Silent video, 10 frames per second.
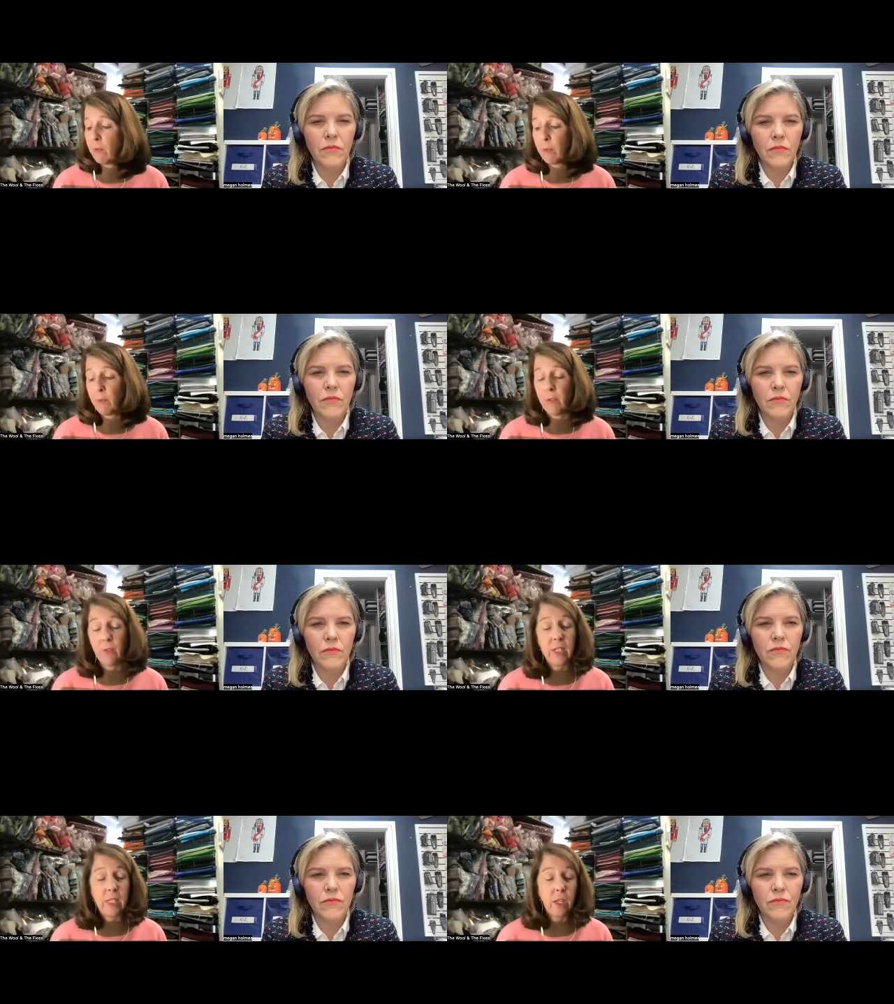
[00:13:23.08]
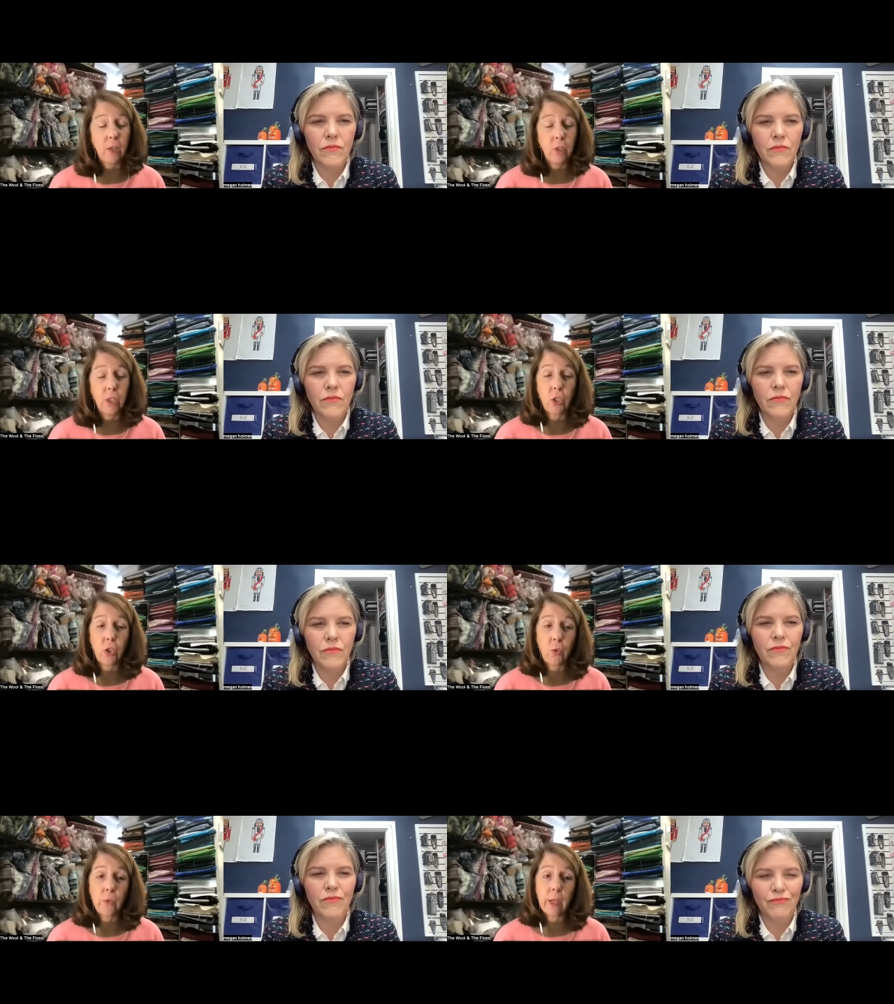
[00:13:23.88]
Speaker 1: from 1500 to
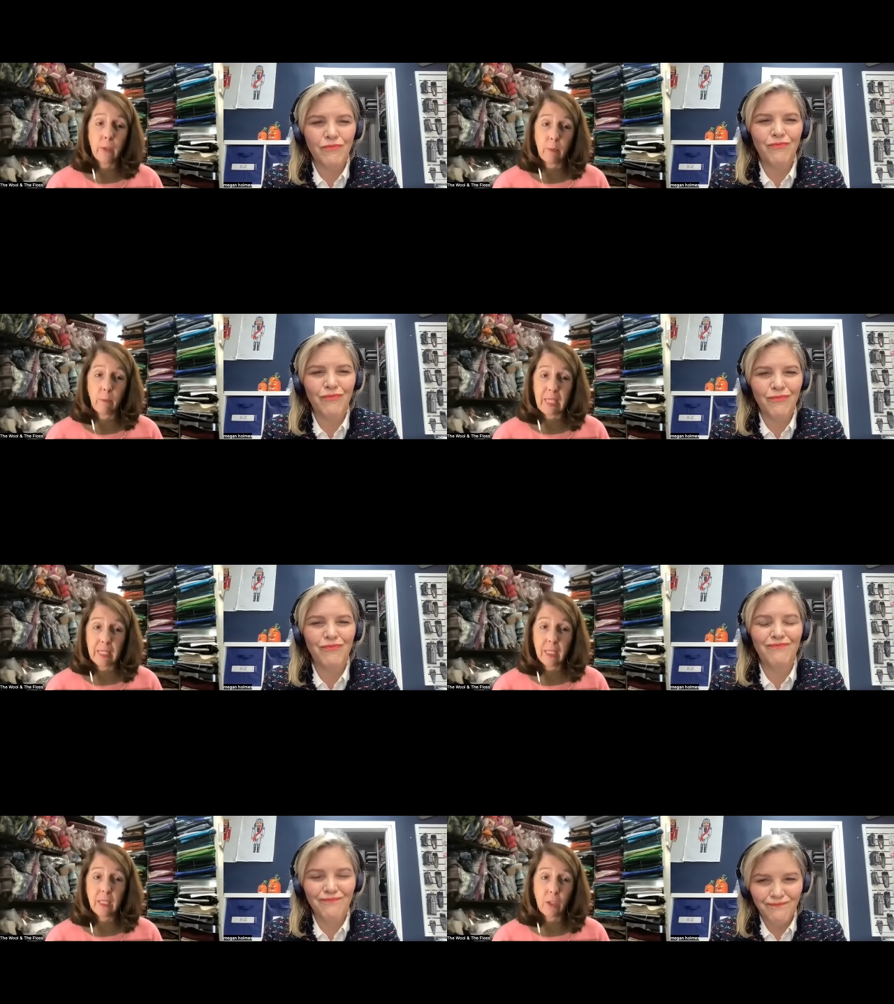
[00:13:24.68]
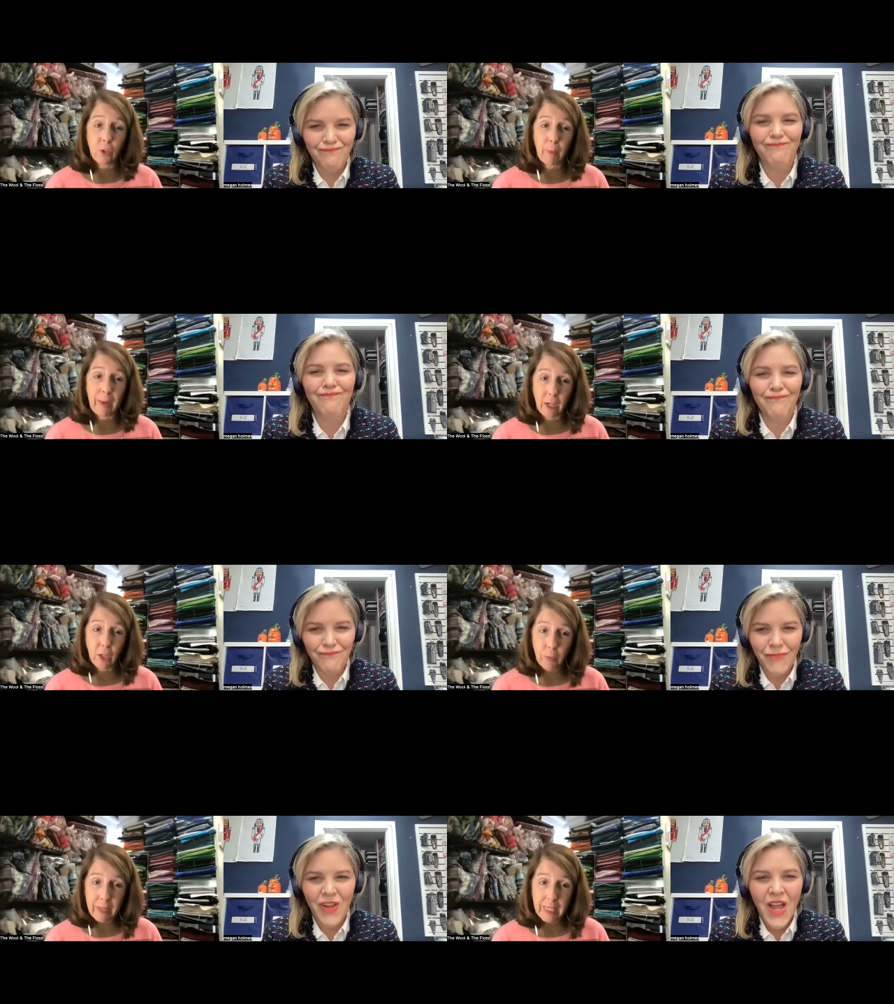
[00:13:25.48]
2000 pieces under
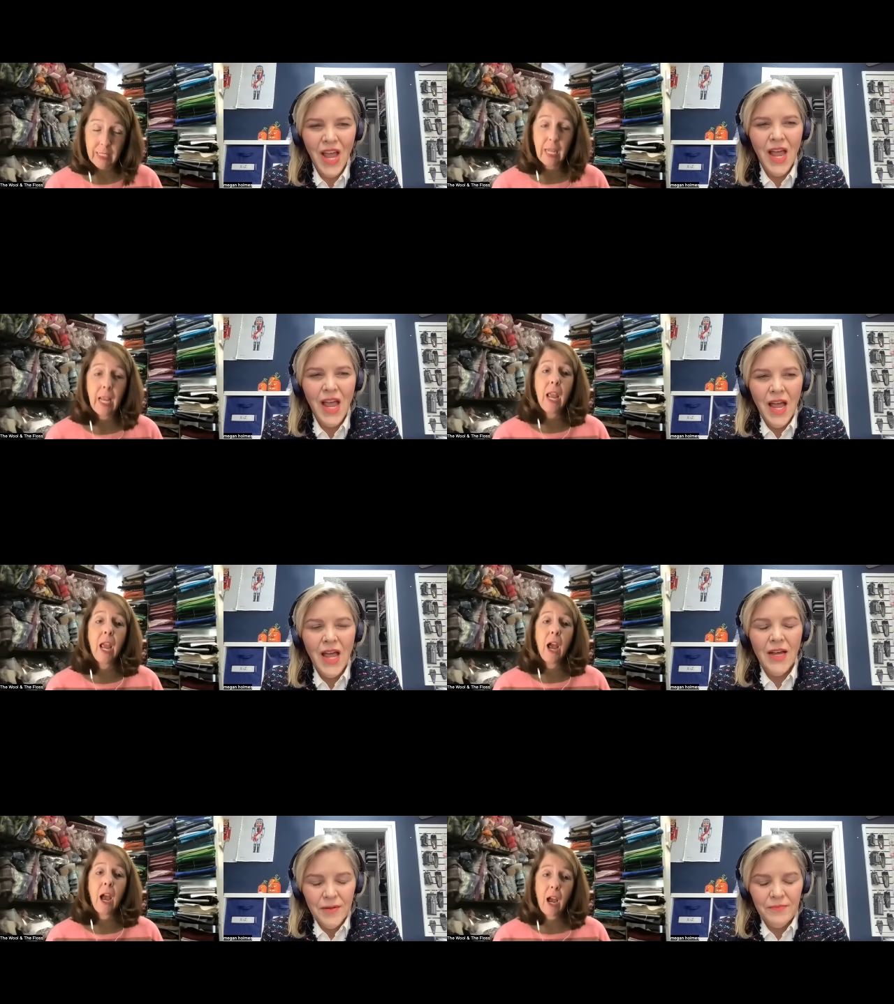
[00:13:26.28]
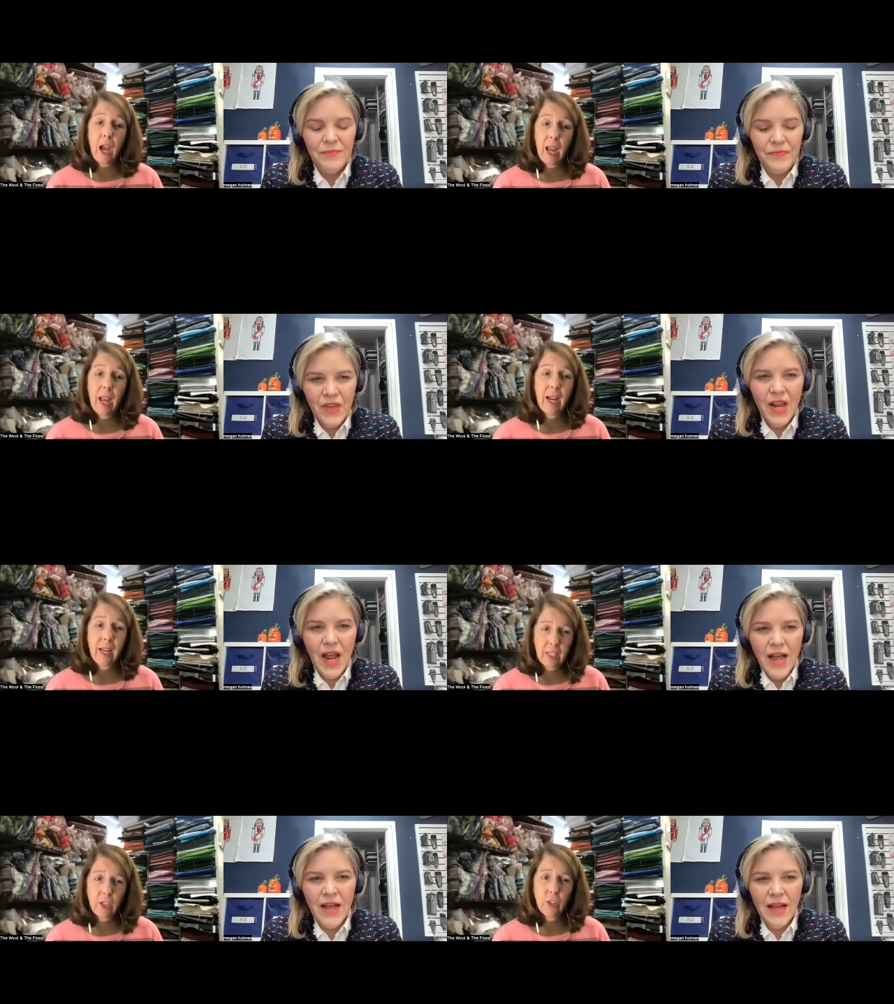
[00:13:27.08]
management
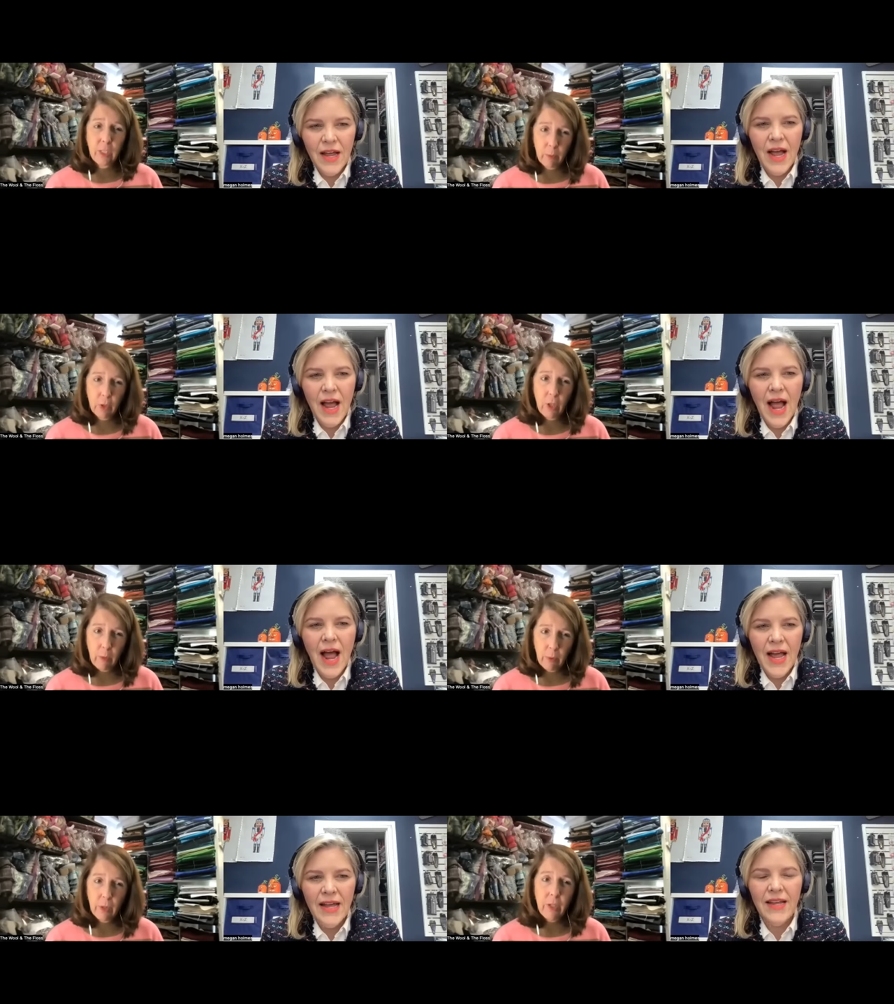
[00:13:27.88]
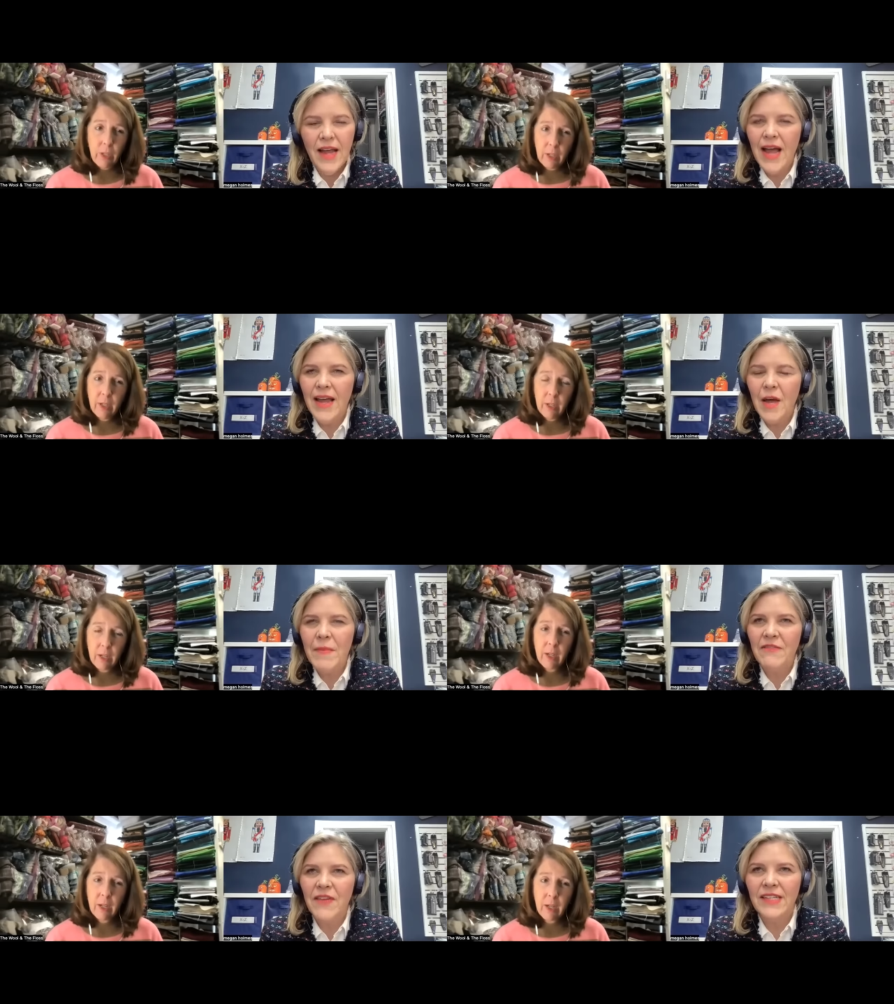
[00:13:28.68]
and i think you're a similar number i
Speaker 2: i
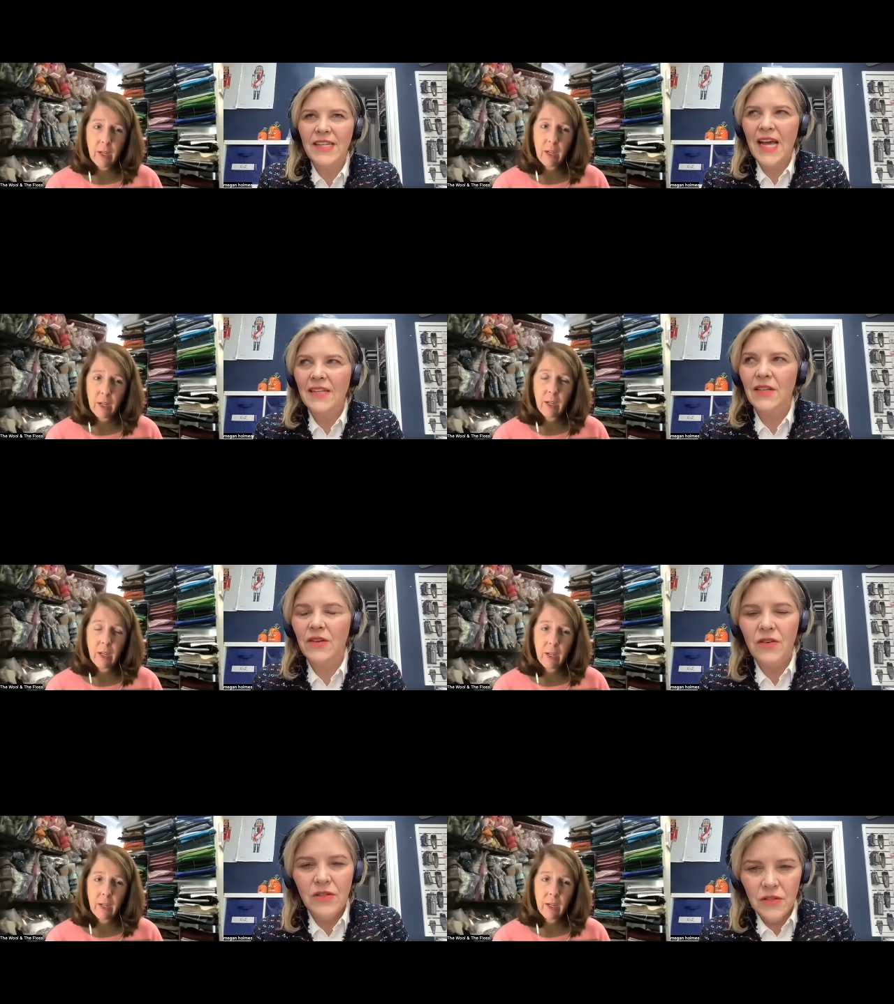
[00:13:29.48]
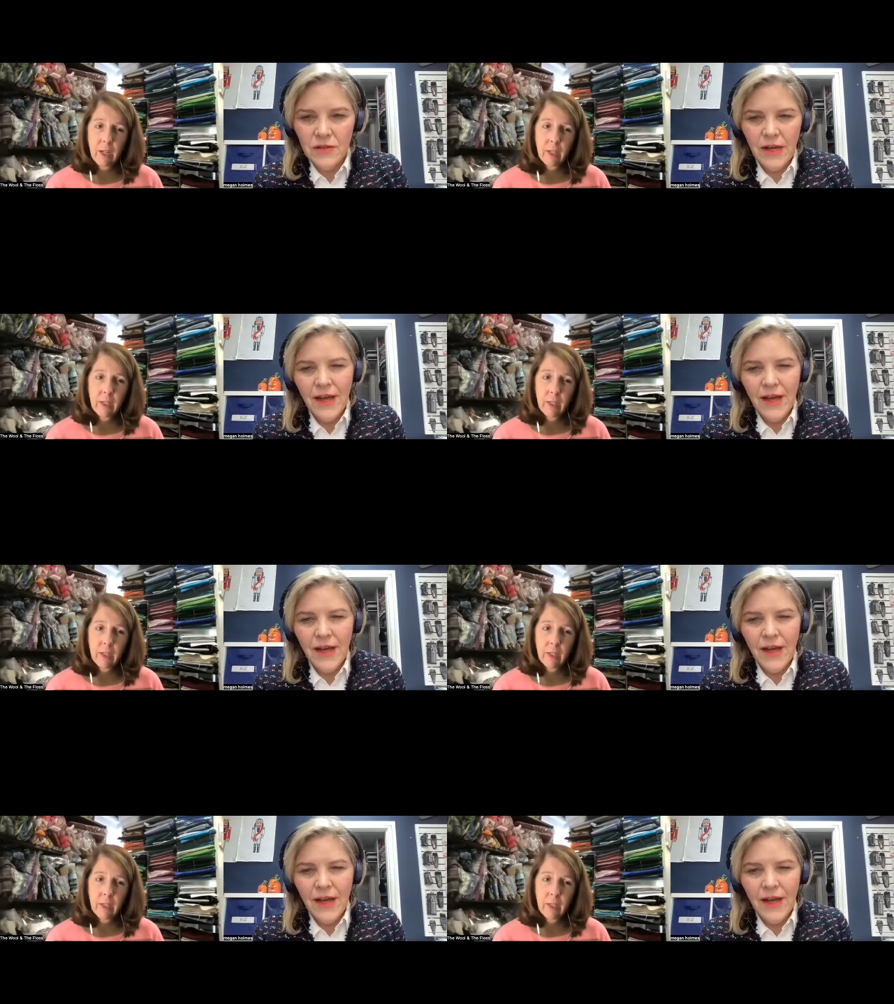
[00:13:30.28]
am in fact i asked the girls this